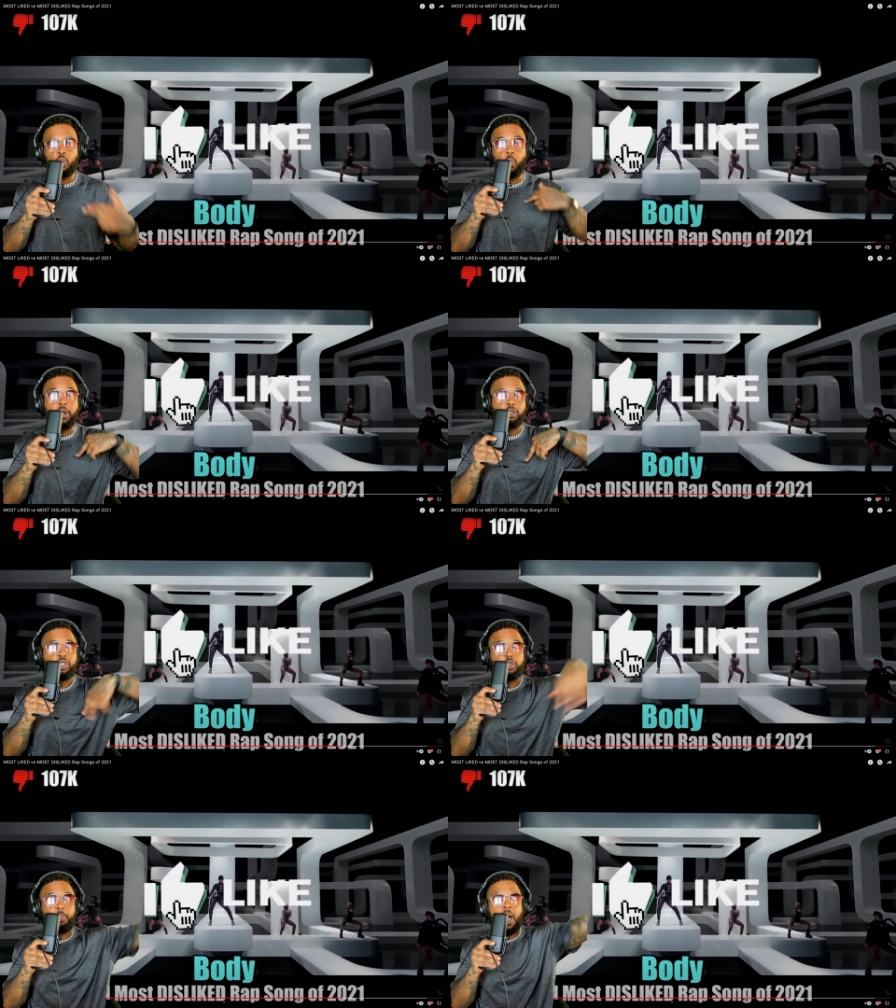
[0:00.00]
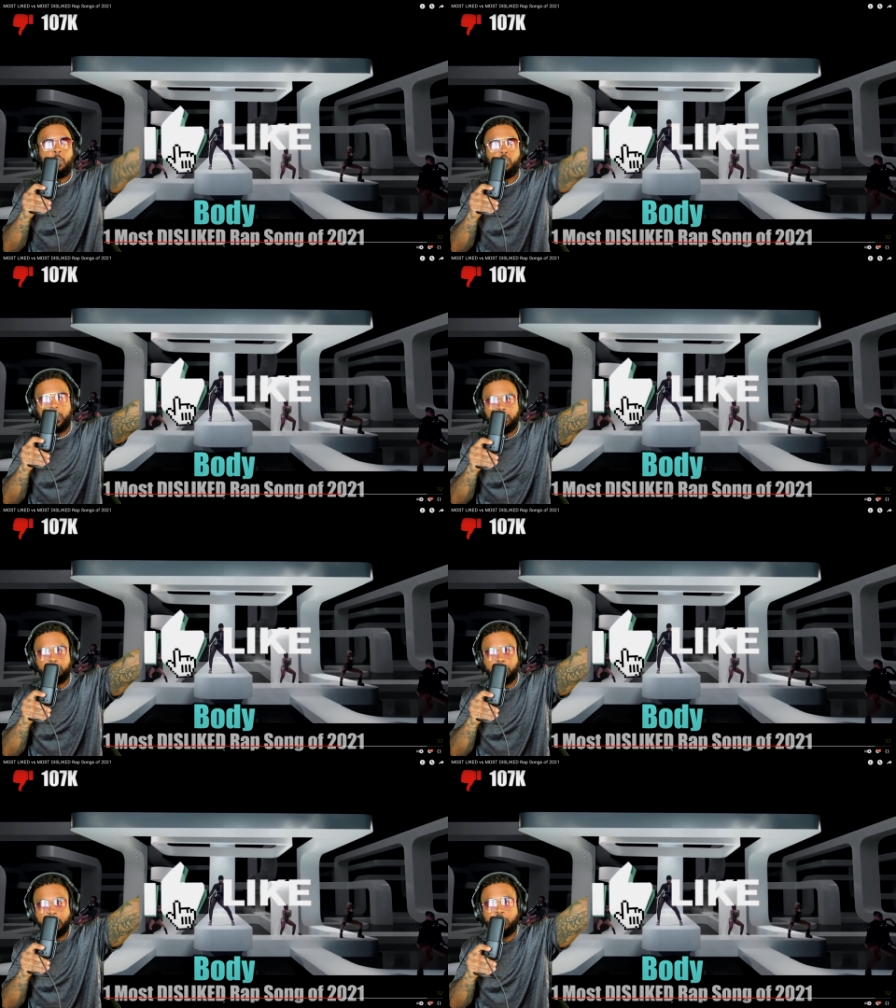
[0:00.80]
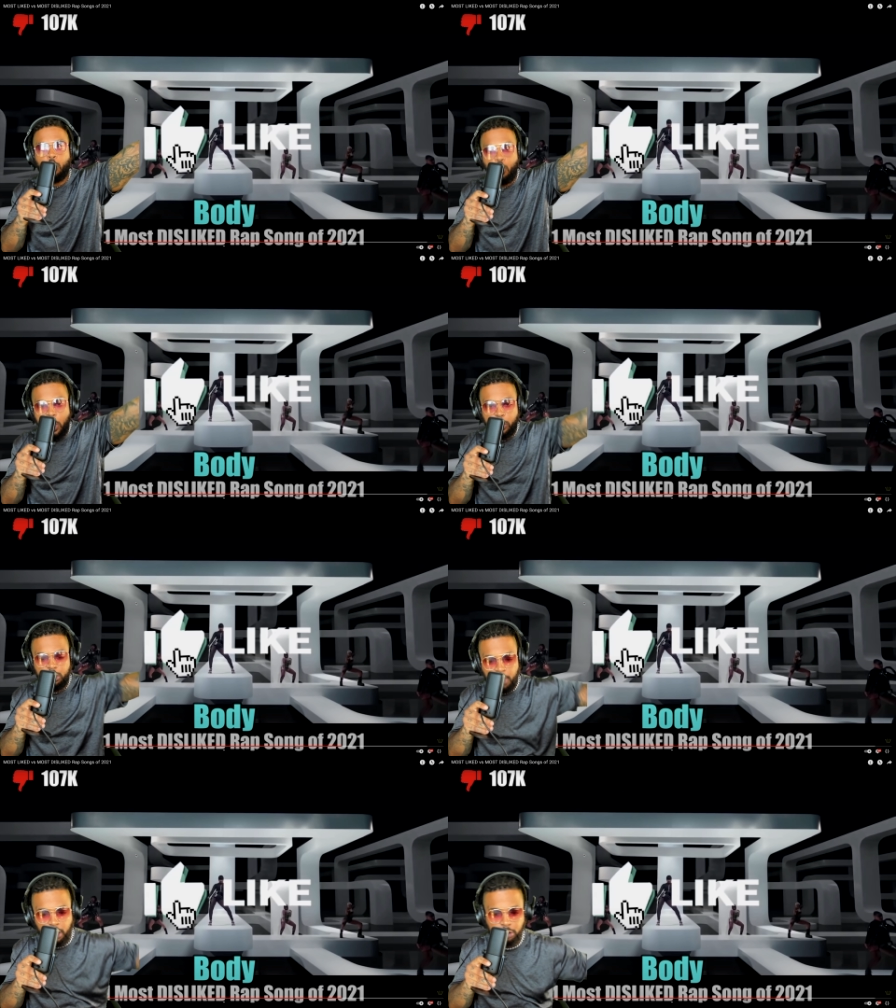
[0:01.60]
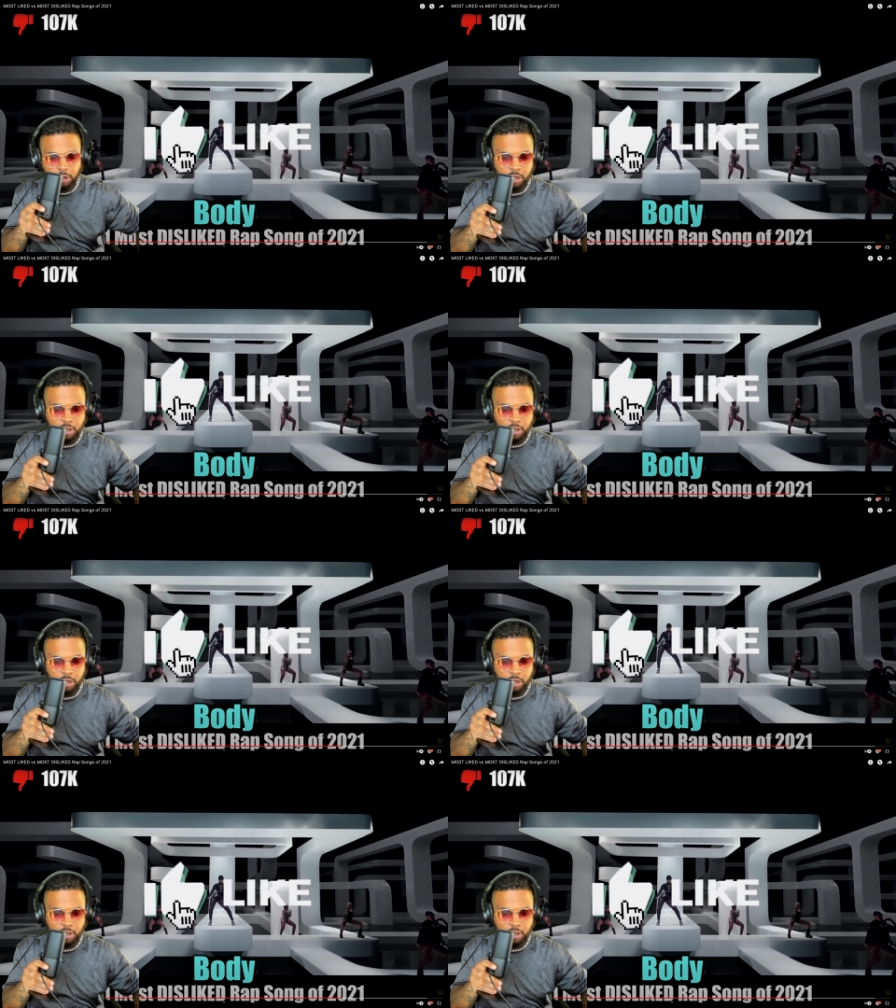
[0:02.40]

Winners spot winners. He's a winner, bro.